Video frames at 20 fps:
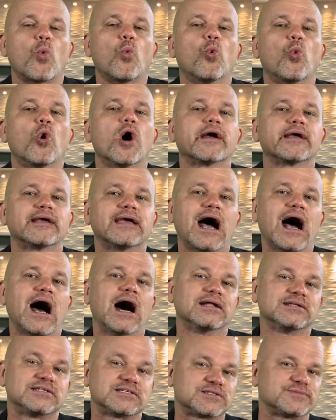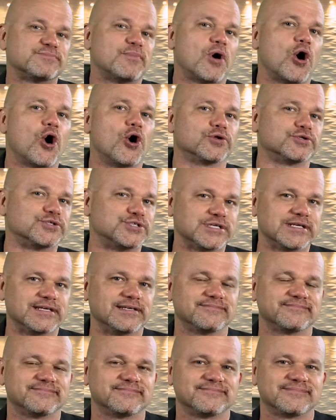what God, small
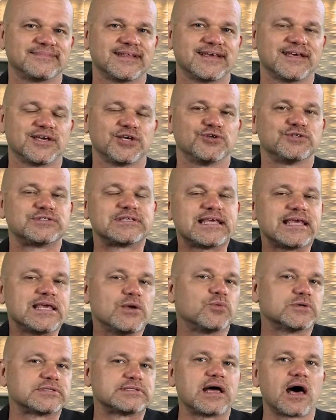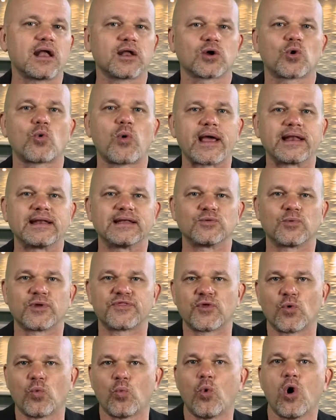g? You see, he was not acquainted with
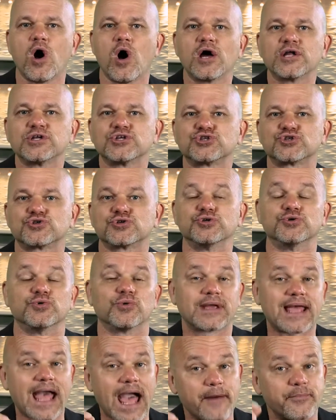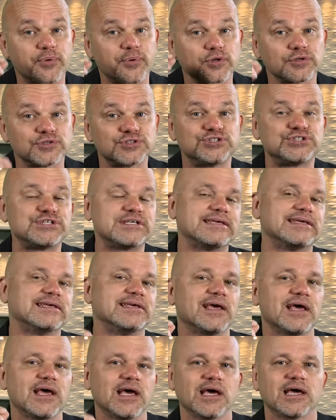the one true, capital
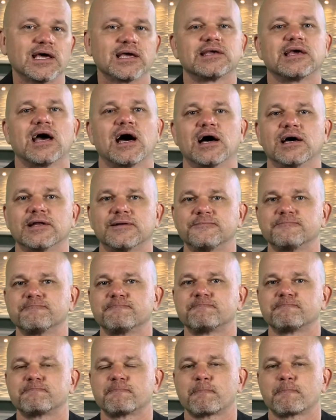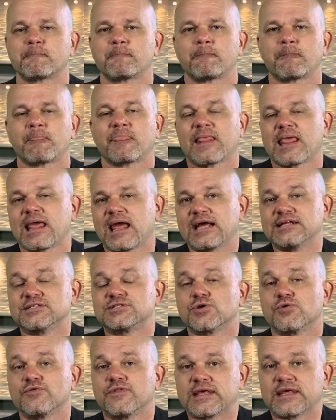G, God. And
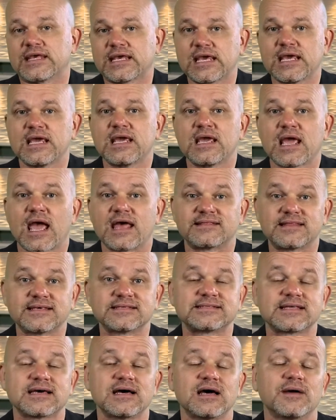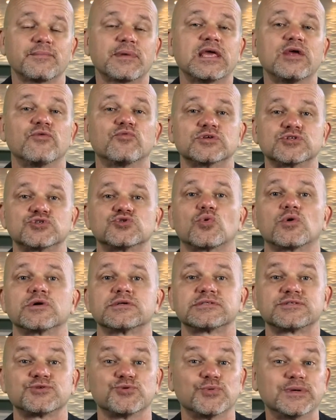so the king, at this time, he
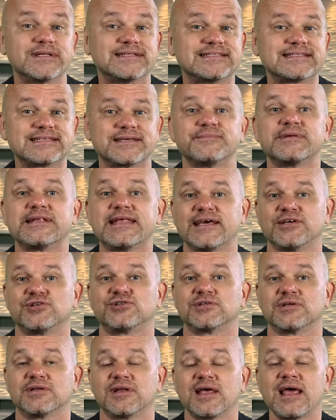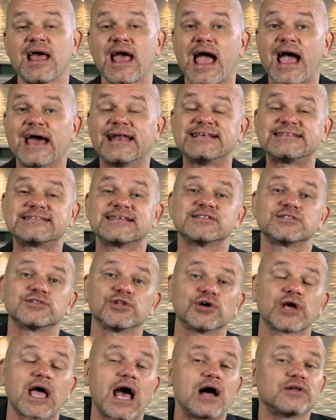resorts to intimidation and he says,
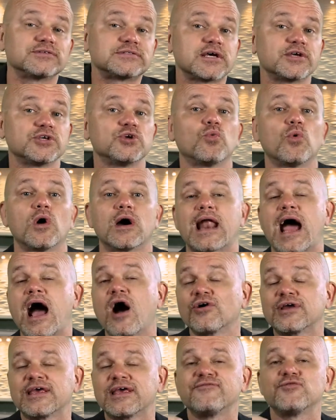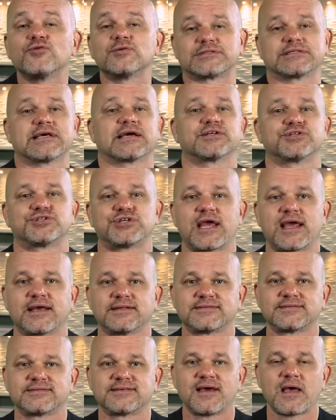Look, I'll tell you what, I'll give you a second
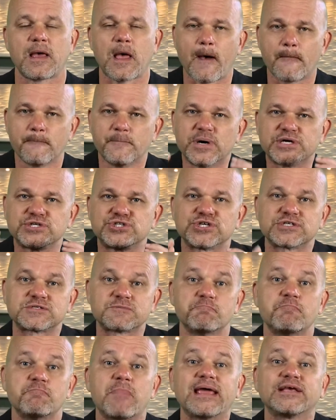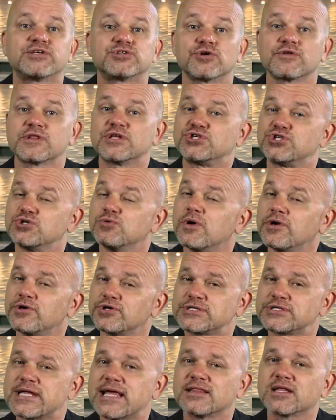chance, but just make sure that you
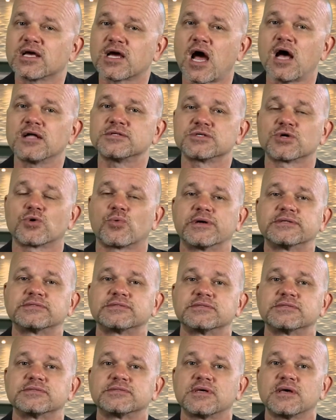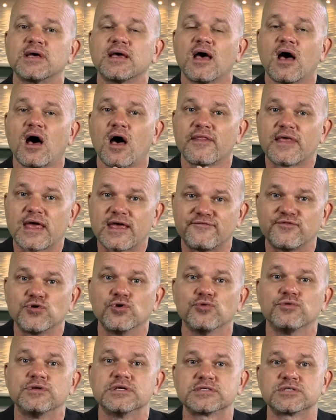understand the consequences uh, if
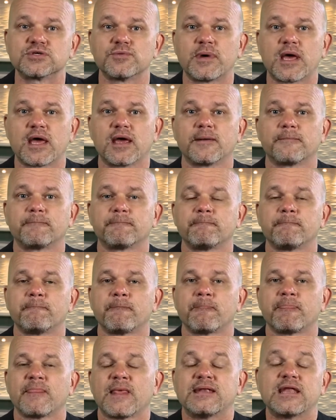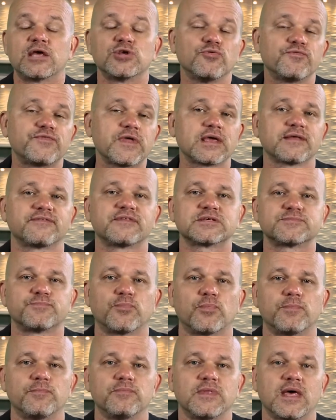you disobey. Now you'd think at this
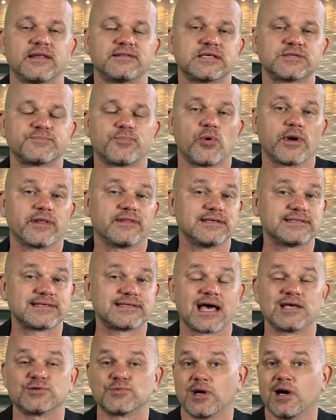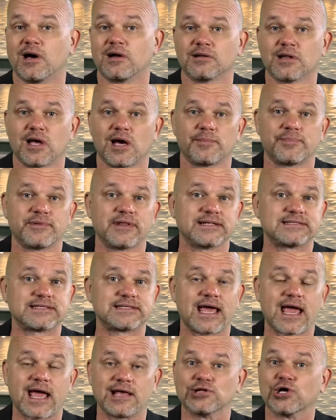at this point these guys would huddle up and they'd
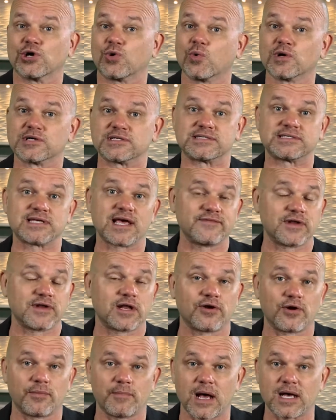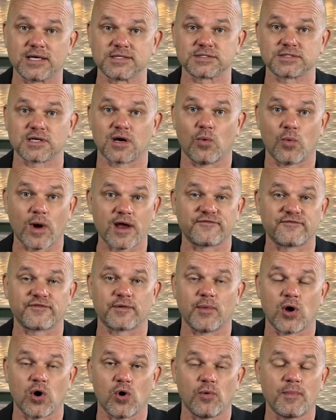say, "Hey, look, we're 700 miles away
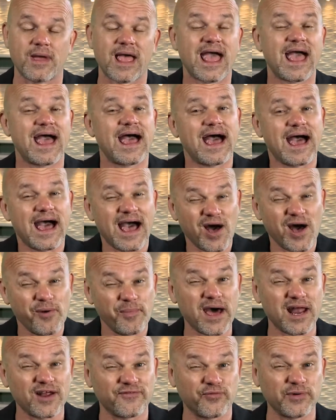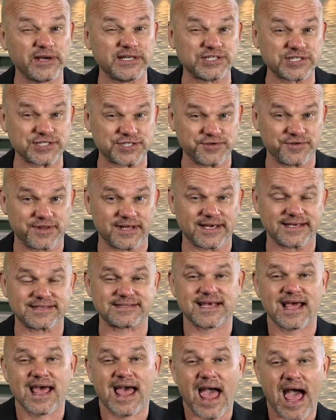from home. How about if we just do
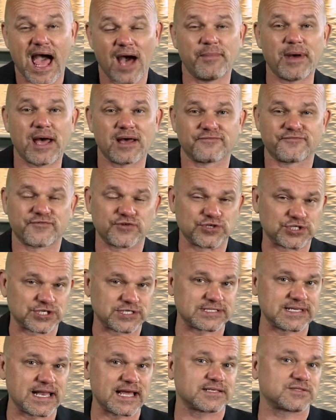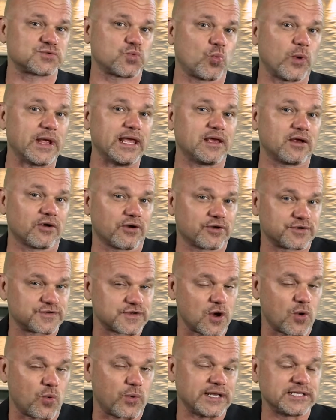this? How about for just next week or
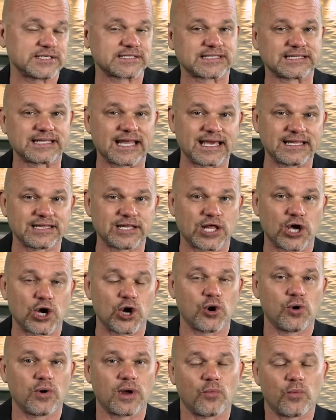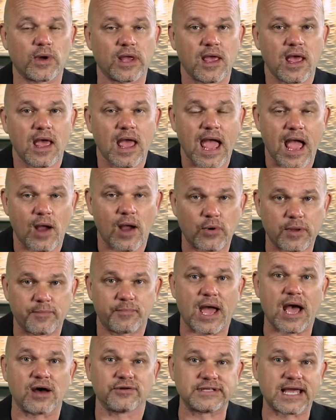so we just lay low and we and we
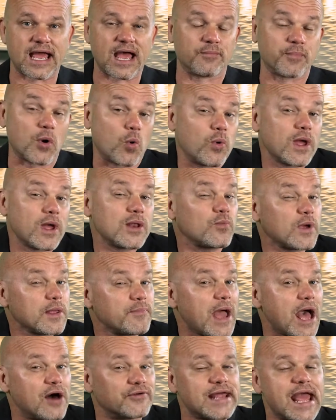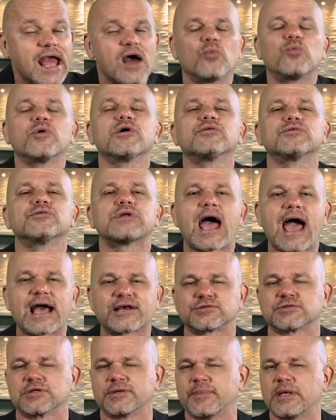bow down. But when we bow down, we'll
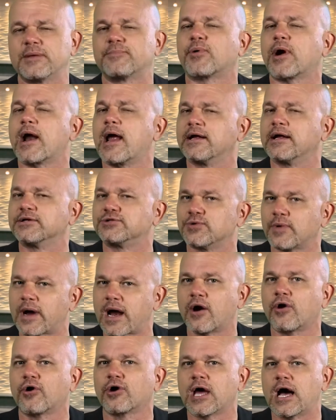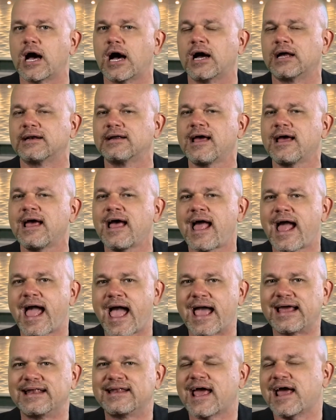actually be praying to our God
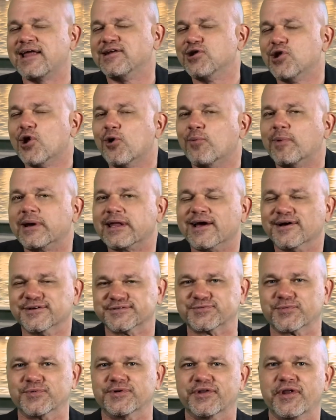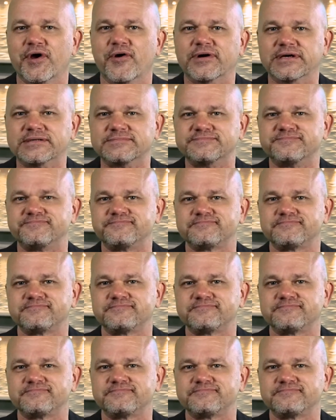and and nobody else will know it."